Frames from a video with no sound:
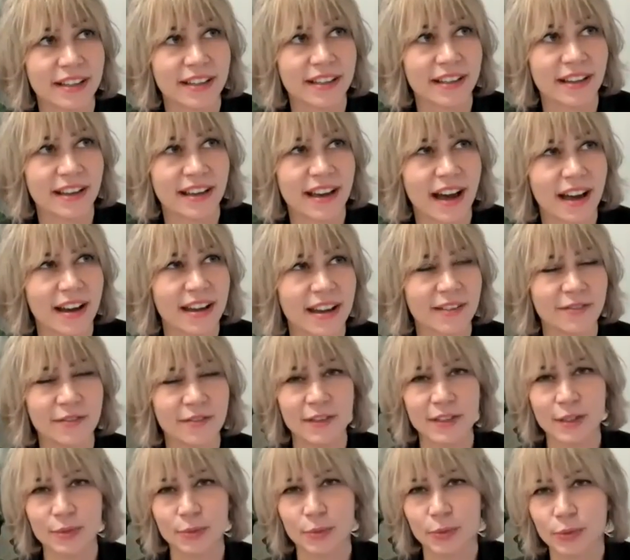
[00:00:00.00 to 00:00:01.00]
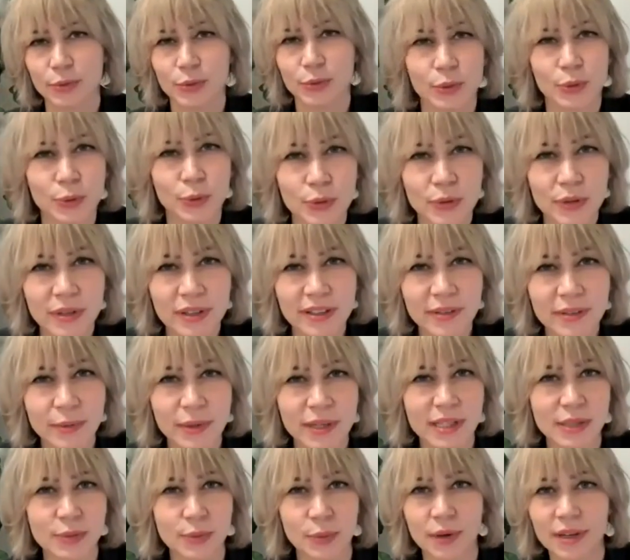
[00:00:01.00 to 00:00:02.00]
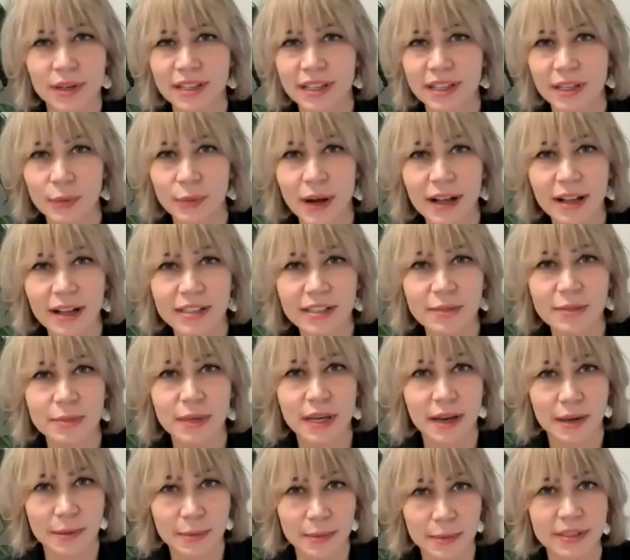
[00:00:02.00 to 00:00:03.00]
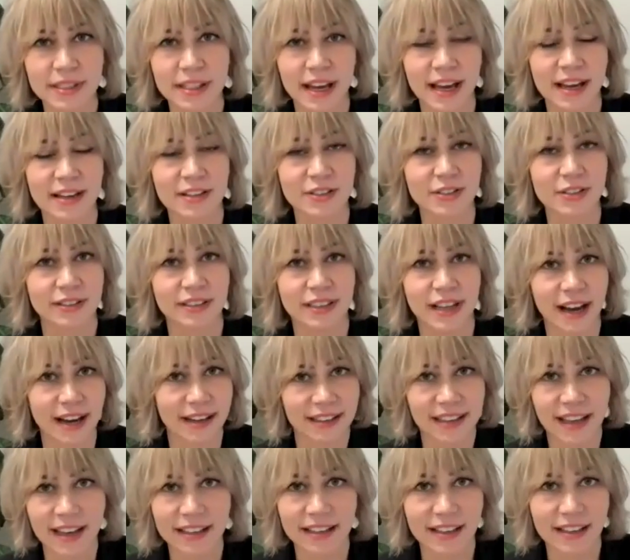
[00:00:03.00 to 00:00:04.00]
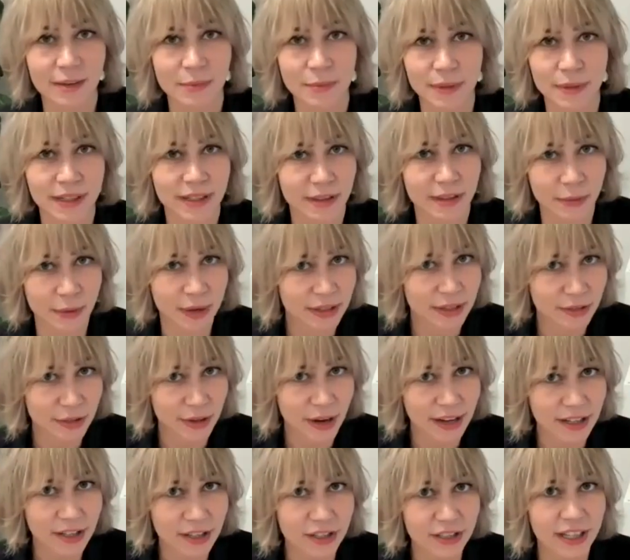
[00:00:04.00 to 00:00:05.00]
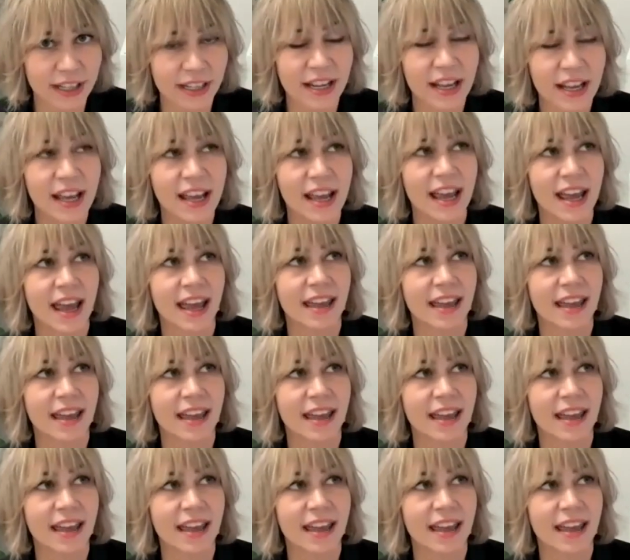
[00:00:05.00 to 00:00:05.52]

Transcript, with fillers: an uh, invisible tool when it's working well to be able to actually guide that company in the right direction.